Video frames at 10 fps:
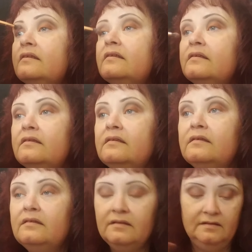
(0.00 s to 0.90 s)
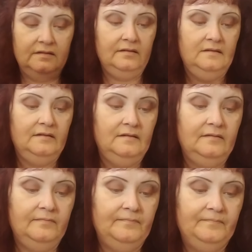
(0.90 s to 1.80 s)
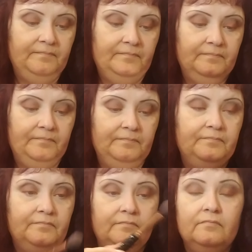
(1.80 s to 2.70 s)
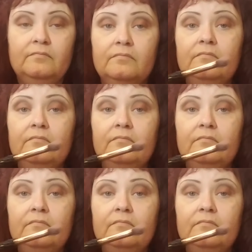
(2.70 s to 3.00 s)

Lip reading: Nobody speaks.